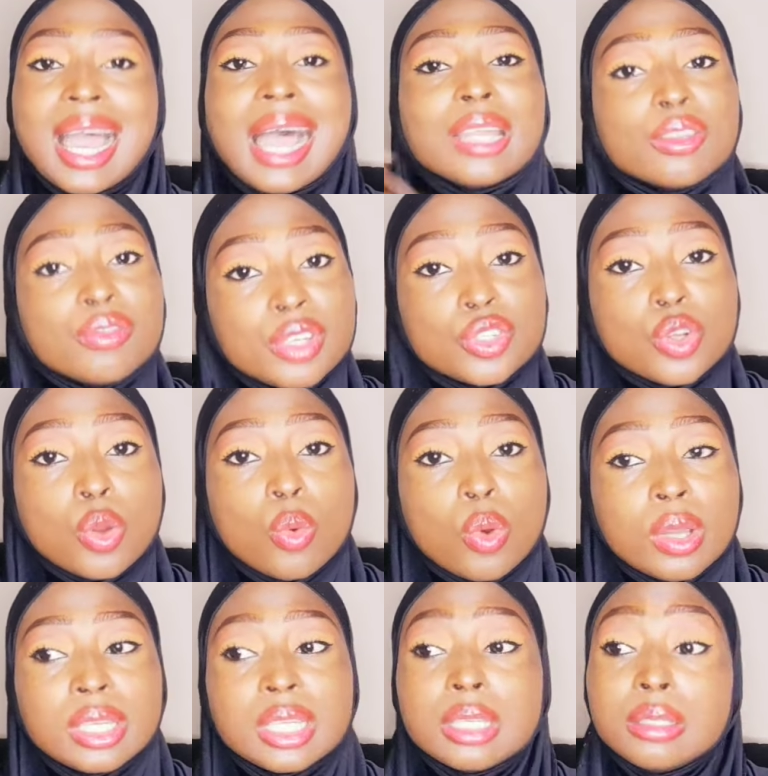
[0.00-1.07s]
Art of Nature
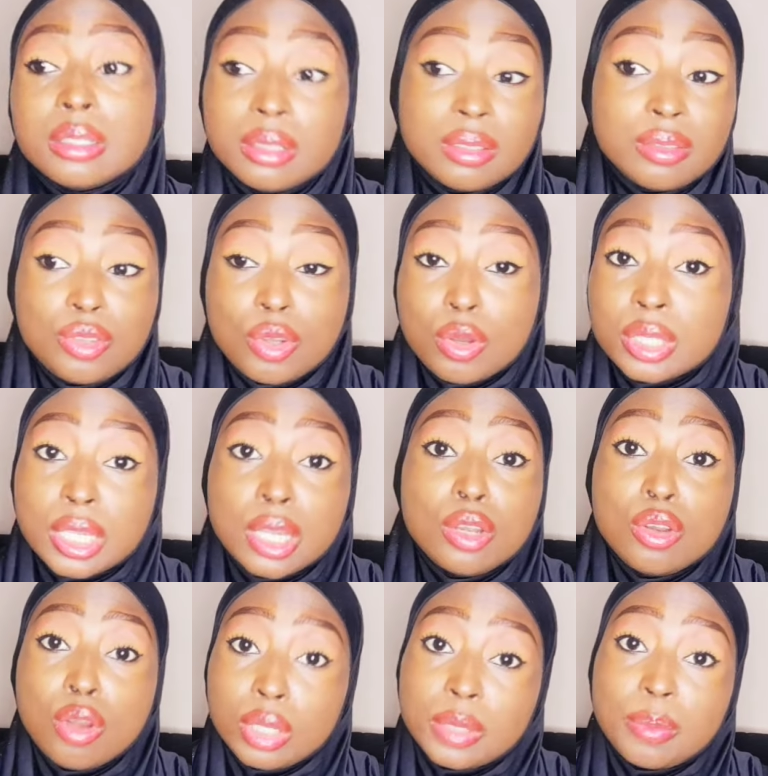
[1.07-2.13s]
1, it does a
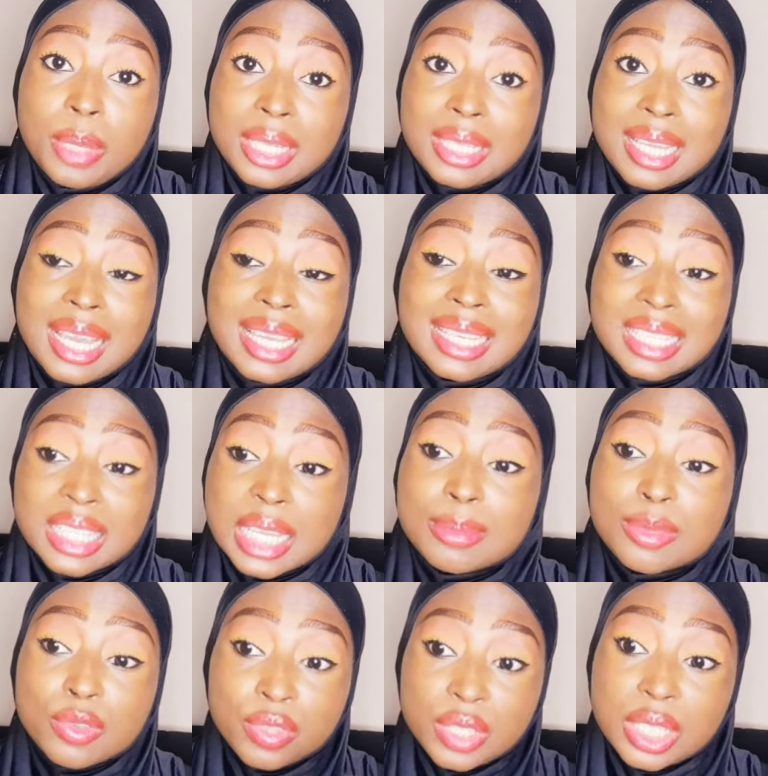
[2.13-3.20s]
lot better in
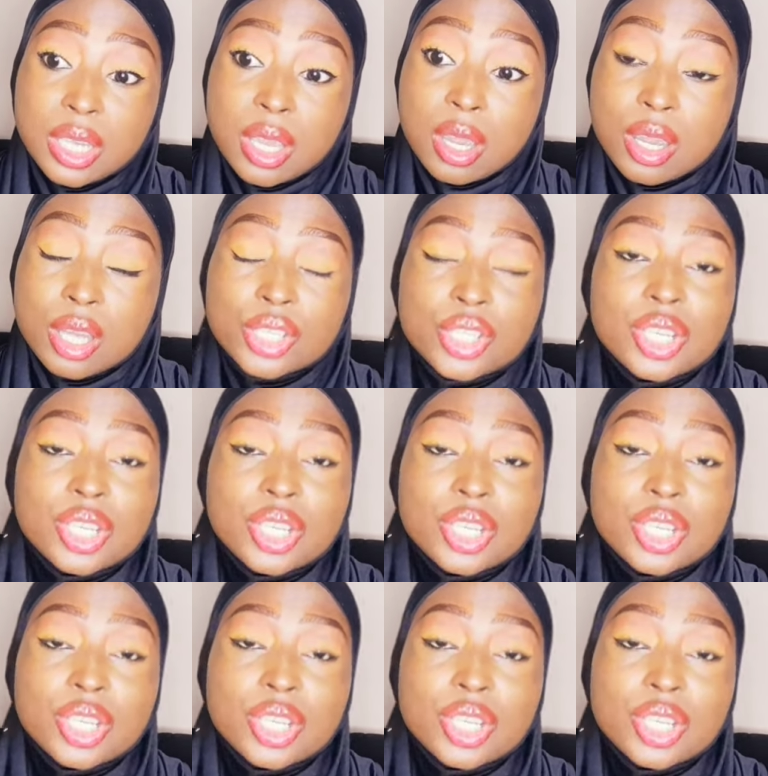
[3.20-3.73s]
terms of sillage